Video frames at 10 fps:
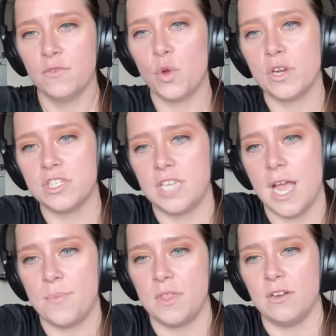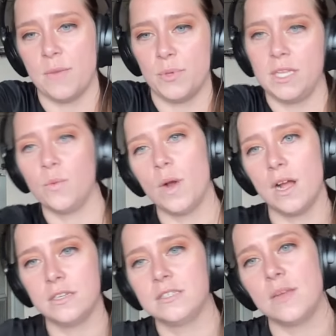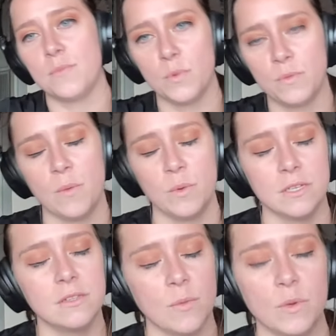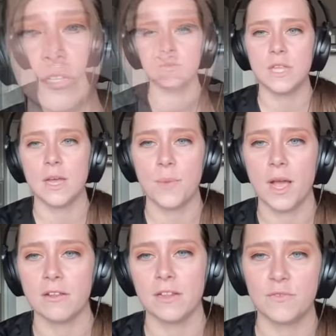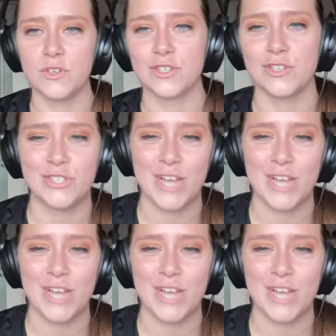Florida's just happy they're not playing the Wild, because they would lose that battle every single